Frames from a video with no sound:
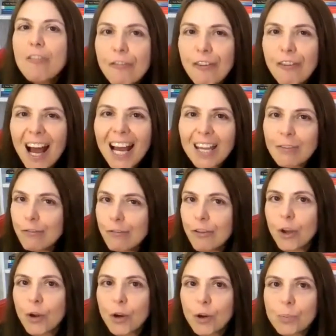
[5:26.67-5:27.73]
5
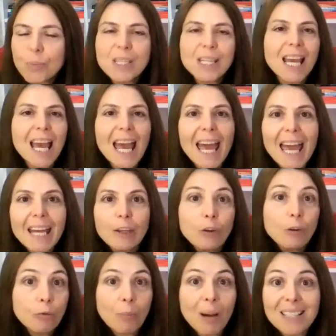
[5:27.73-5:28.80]
verbs and
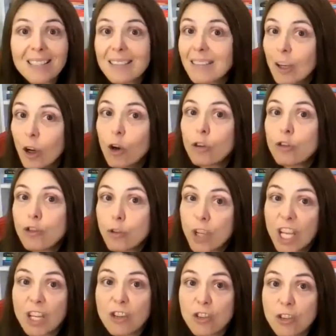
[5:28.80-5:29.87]
you've mastered the
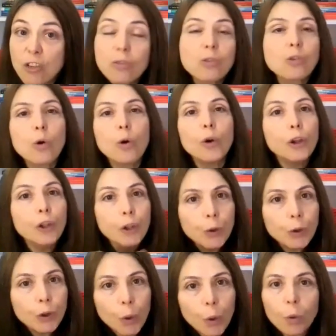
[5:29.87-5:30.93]
conjugation, so
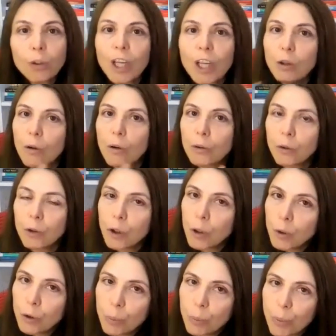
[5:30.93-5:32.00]
you know that you have to
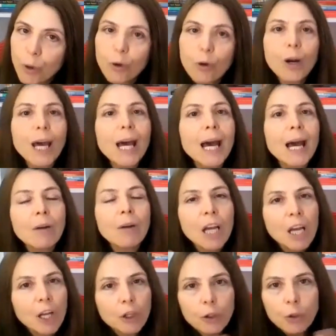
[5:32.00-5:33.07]
include the pronoun,
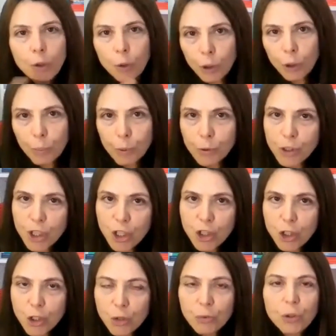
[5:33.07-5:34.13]
you know the
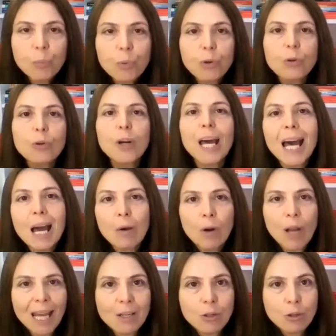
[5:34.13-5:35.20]
position of the pronoun,
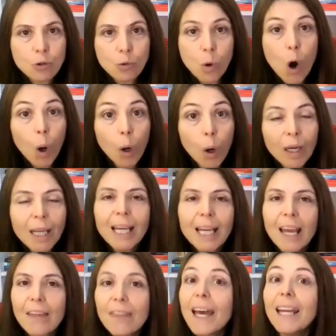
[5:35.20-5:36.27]
and so on,
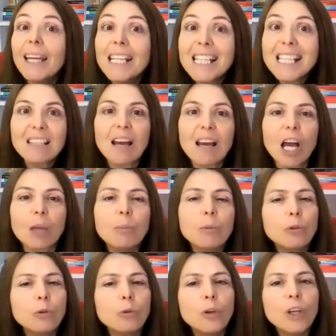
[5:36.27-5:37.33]
then it's time
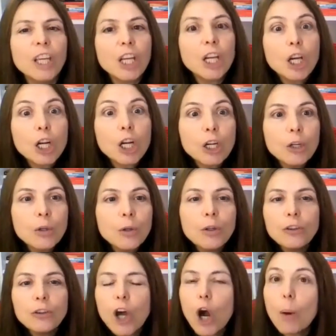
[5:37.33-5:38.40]
to
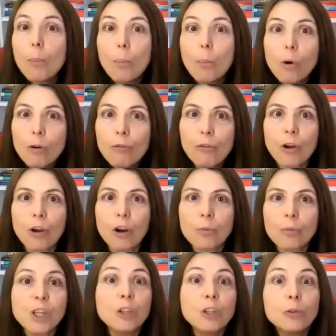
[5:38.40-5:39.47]
include more
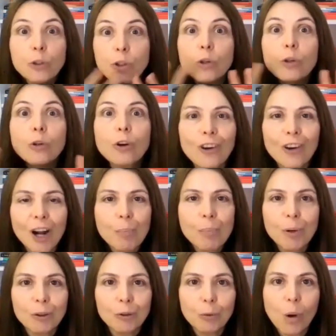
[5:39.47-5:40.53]
verbs into your
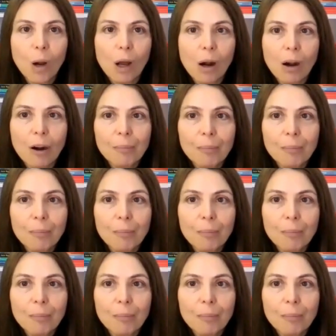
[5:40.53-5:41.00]
repertoire.